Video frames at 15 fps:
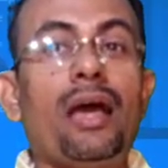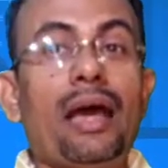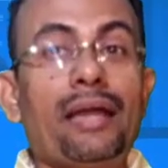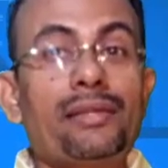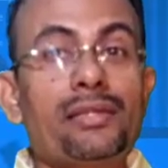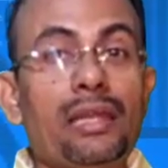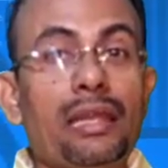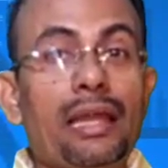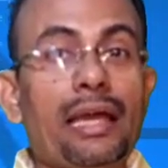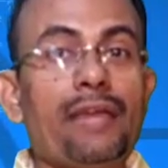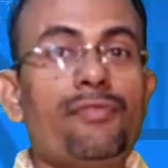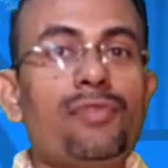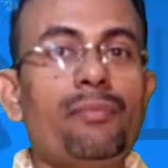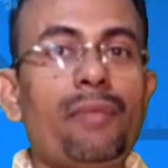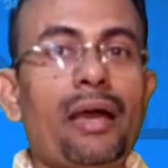and a
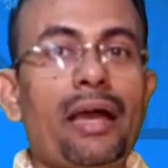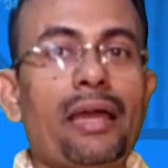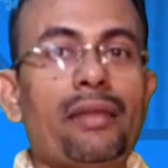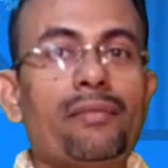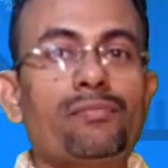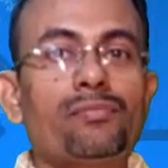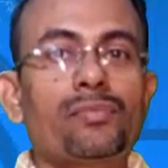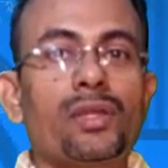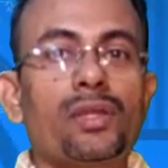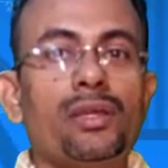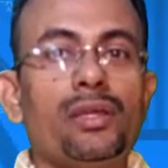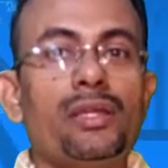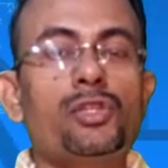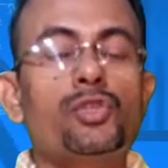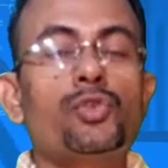lively man
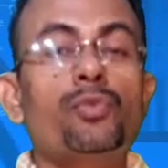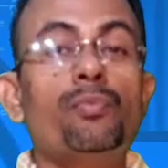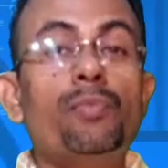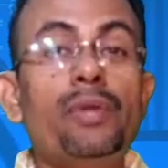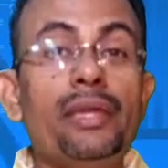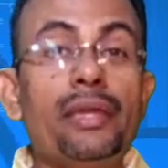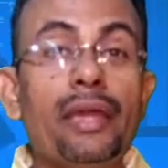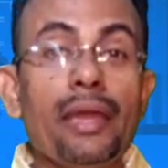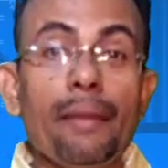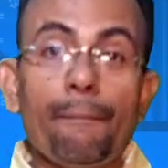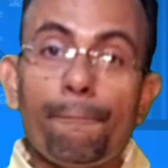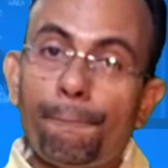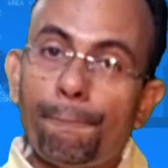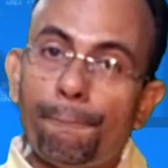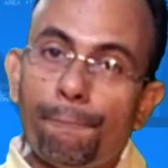into being a
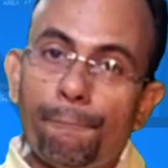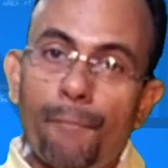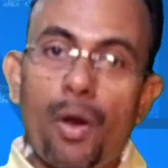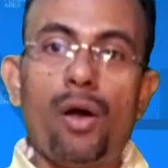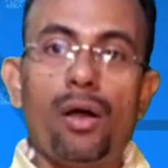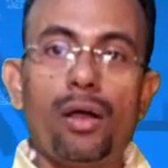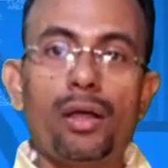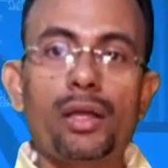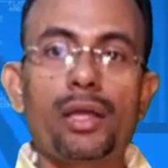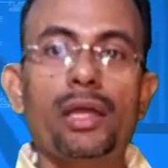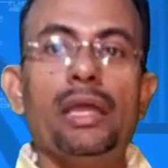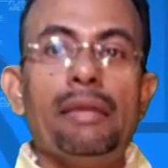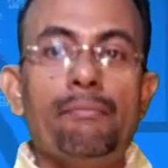monk.